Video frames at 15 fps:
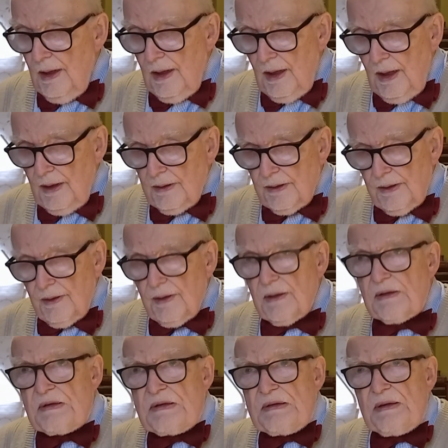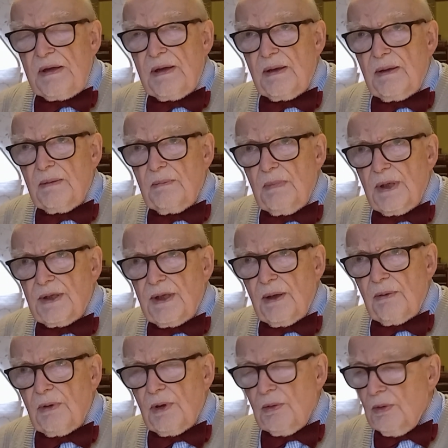And this
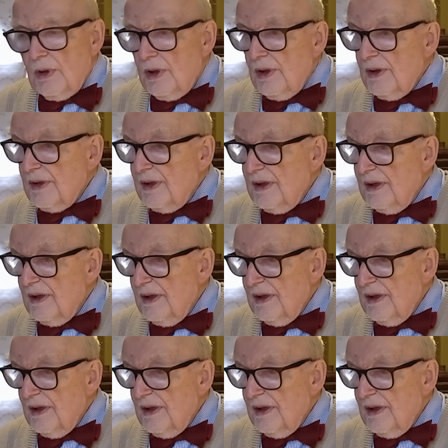material world